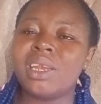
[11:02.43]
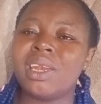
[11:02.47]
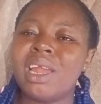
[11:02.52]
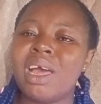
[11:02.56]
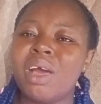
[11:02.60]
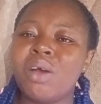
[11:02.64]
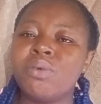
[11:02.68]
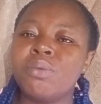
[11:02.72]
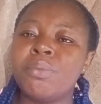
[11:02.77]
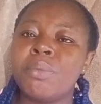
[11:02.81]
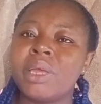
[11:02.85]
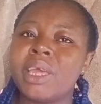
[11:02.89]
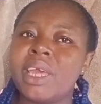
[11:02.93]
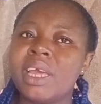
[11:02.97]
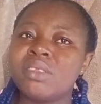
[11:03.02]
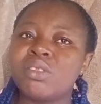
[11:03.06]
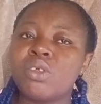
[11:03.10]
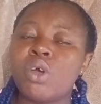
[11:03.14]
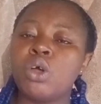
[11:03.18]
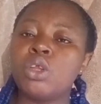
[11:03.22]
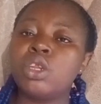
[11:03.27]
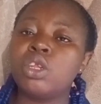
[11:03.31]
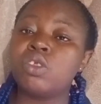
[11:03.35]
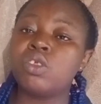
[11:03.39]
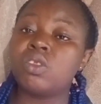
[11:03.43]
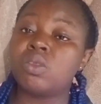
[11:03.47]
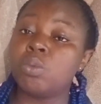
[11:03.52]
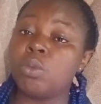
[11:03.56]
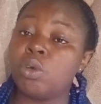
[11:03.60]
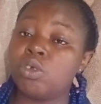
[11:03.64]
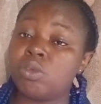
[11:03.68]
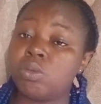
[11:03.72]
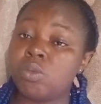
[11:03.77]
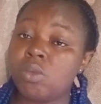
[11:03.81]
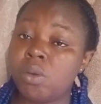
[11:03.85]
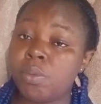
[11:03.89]
now get all these
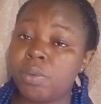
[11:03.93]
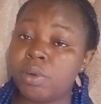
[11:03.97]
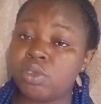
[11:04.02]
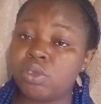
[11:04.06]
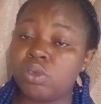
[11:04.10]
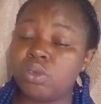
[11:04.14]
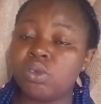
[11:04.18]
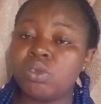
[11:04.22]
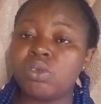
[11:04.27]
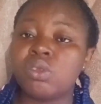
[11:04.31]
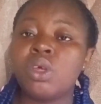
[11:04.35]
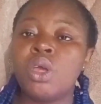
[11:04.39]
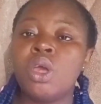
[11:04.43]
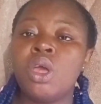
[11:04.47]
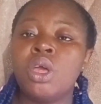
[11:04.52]
small bottles.